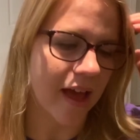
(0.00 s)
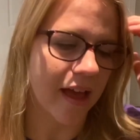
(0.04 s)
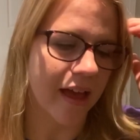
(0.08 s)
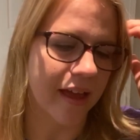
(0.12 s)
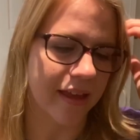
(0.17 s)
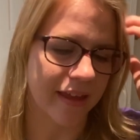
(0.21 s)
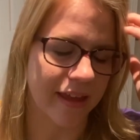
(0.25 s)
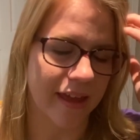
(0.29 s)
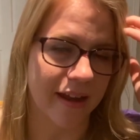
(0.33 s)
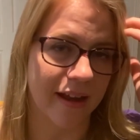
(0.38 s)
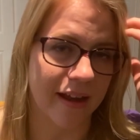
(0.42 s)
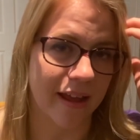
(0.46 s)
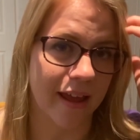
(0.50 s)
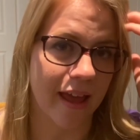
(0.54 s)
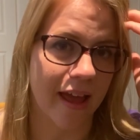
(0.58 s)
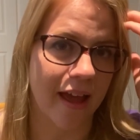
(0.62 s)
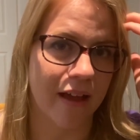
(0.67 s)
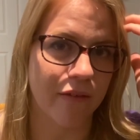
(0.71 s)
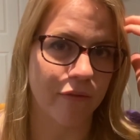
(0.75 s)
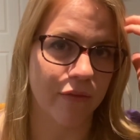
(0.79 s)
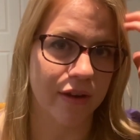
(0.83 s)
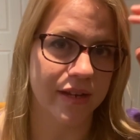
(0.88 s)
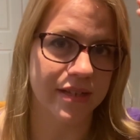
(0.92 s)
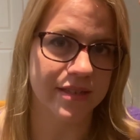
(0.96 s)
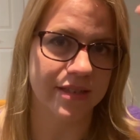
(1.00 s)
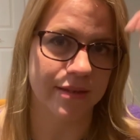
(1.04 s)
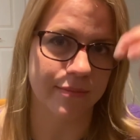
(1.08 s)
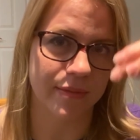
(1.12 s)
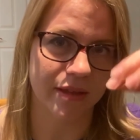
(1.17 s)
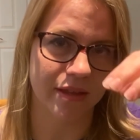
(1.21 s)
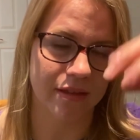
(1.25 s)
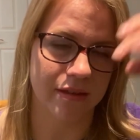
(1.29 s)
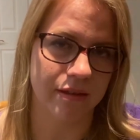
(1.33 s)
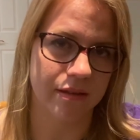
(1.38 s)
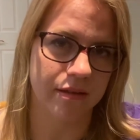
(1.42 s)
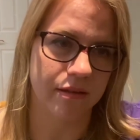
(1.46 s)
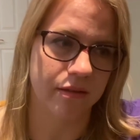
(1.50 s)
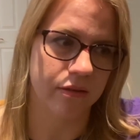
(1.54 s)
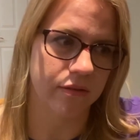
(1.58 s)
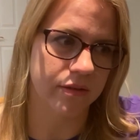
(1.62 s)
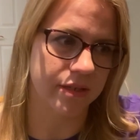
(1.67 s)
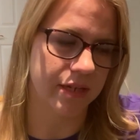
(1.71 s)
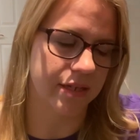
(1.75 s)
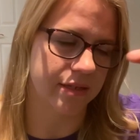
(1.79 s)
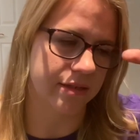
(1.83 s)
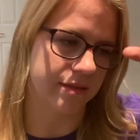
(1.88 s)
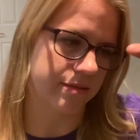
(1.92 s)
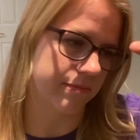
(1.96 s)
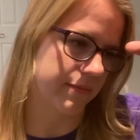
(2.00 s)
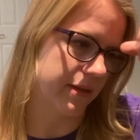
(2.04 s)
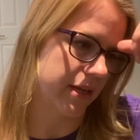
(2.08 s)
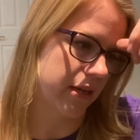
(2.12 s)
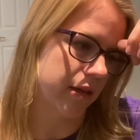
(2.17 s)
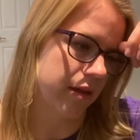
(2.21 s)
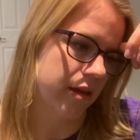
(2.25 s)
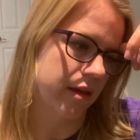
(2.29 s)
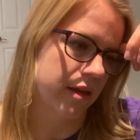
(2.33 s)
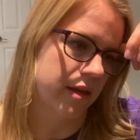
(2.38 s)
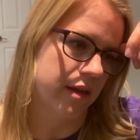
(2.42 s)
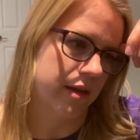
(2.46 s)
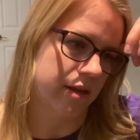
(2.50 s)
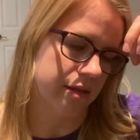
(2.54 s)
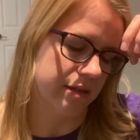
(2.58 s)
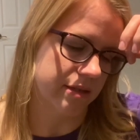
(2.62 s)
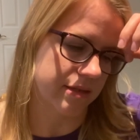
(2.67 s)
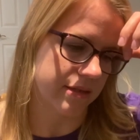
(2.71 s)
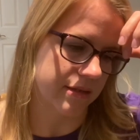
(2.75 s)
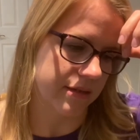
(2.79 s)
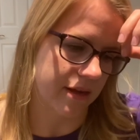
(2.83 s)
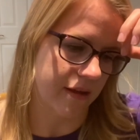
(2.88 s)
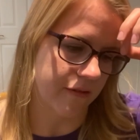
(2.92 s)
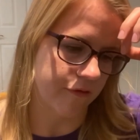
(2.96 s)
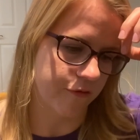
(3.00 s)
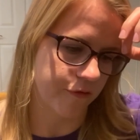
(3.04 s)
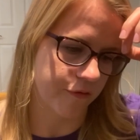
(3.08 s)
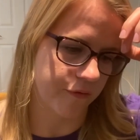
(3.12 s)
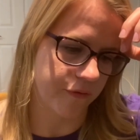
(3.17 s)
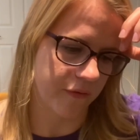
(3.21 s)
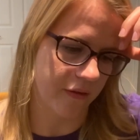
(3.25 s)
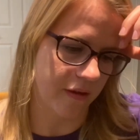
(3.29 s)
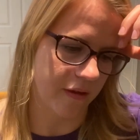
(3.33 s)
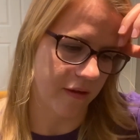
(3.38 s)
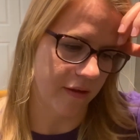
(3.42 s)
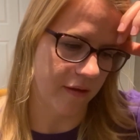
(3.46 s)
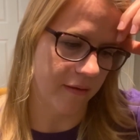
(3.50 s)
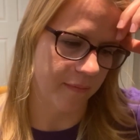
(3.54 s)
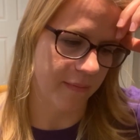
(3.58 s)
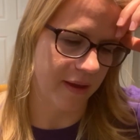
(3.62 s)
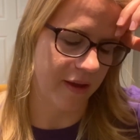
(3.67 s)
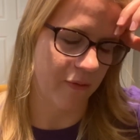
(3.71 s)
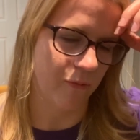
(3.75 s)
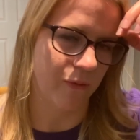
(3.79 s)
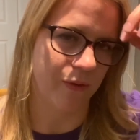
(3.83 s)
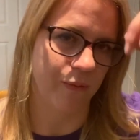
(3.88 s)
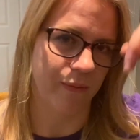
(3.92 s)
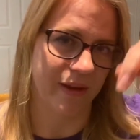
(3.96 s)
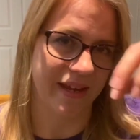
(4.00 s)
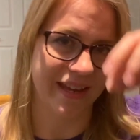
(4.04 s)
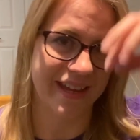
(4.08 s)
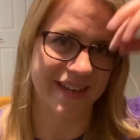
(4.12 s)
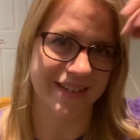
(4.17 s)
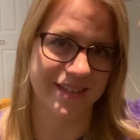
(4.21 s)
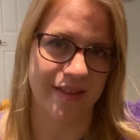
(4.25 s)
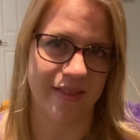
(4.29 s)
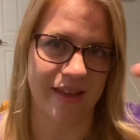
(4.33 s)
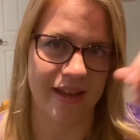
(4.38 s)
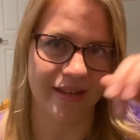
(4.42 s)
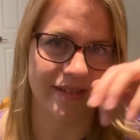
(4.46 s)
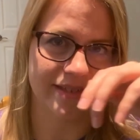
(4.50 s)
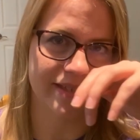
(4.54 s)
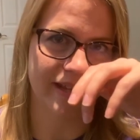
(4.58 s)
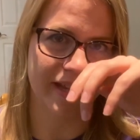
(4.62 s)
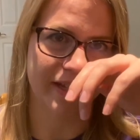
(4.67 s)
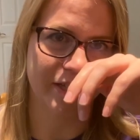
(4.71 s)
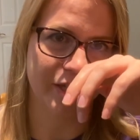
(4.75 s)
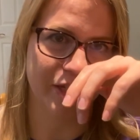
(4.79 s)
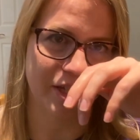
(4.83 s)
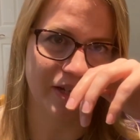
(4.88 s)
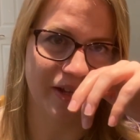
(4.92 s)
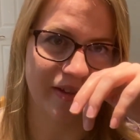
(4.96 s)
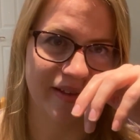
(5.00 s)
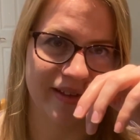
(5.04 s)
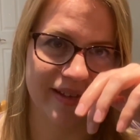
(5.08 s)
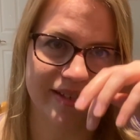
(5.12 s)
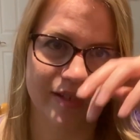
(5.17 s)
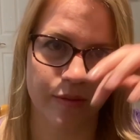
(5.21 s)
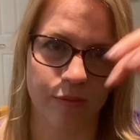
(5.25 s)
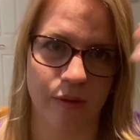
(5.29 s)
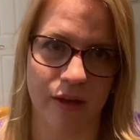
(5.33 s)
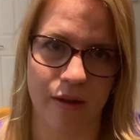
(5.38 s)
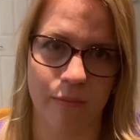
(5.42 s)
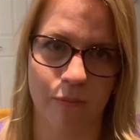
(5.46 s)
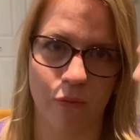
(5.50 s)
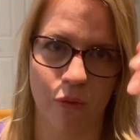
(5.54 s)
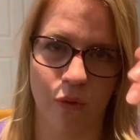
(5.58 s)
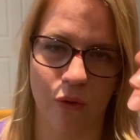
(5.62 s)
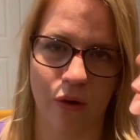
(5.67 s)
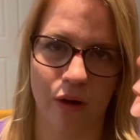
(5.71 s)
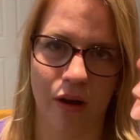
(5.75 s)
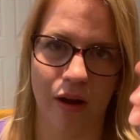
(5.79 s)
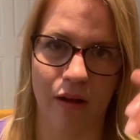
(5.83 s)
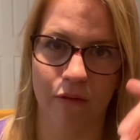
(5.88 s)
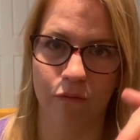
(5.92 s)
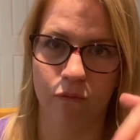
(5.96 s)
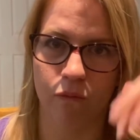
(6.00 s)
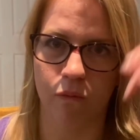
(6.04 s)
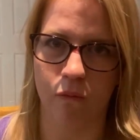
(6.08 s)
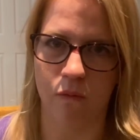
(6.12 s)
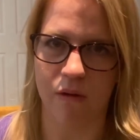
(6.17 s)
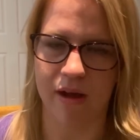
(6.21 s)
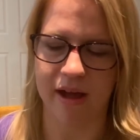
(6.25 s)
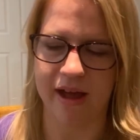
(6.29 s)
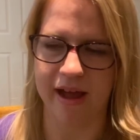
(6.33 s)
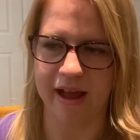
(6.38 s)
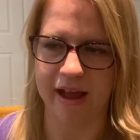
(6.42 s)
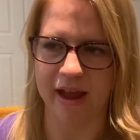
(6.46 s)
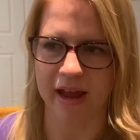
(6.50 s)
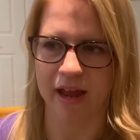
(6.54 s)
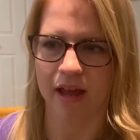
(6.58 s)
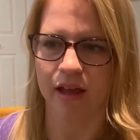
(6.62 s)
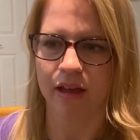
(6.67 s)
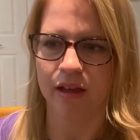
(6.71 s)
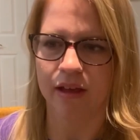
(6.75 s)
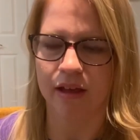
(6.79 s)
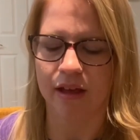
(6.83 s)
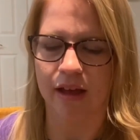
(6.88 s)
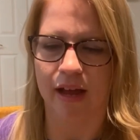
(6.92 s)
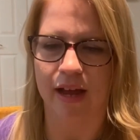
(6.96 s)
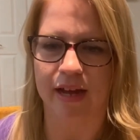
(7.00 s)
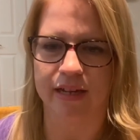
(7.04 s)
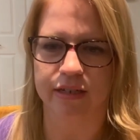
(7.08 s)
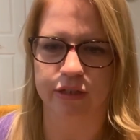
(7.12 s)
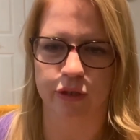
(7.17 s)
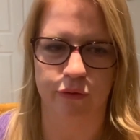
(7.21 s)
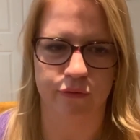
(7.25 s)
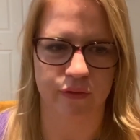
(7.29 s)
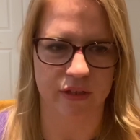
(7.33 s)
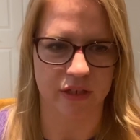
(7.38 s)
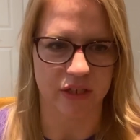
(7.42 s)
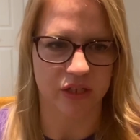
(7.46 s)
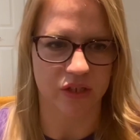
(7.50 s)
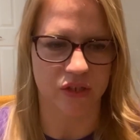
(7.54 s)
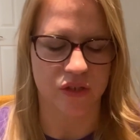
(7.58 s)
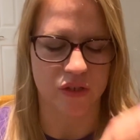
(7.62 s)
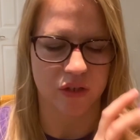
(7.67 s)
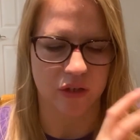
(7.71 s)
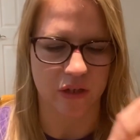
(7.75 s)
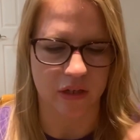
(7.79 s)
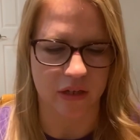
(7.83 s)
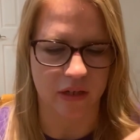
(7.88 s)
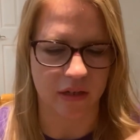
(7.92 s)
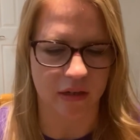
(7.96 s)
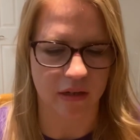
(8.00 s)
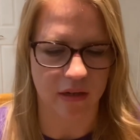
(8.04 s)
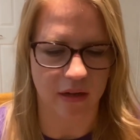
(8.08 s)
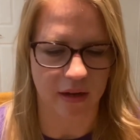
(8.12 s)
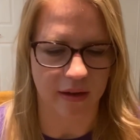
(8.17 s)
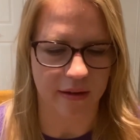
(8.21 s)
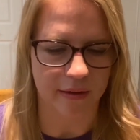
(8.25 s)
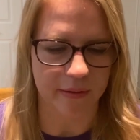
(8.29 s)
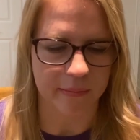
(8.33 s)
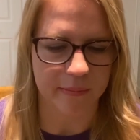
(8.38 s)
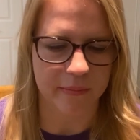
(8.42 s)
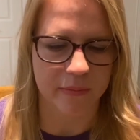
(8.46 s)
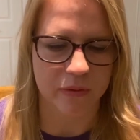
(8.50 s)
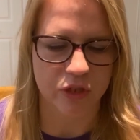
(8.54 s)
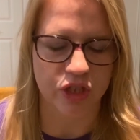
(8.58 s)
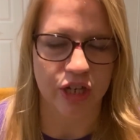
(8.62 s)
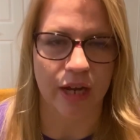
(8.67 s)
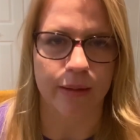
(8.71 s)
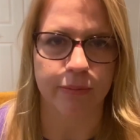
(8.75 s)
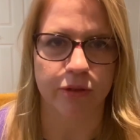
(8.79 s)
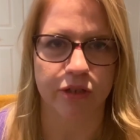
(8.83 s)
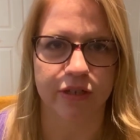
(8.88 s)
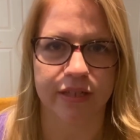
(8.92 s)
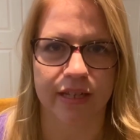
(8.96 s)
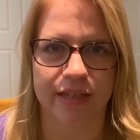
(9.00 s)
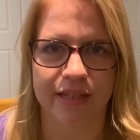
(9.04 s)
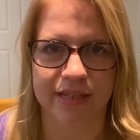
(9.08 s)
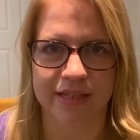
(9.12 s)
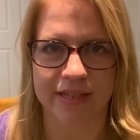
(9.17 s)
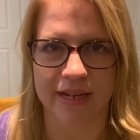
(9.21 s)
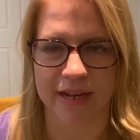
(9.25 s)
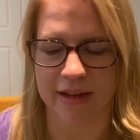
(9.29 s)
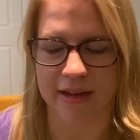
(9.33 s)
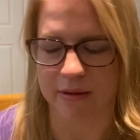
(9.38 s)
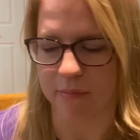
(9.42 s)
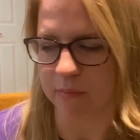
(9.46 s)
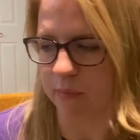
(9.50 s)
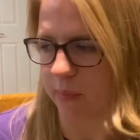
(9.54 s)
Again, I have read some of the New Testament stuff, and when we get to that section, I'll explain more of why I dove into certain chapters at the time.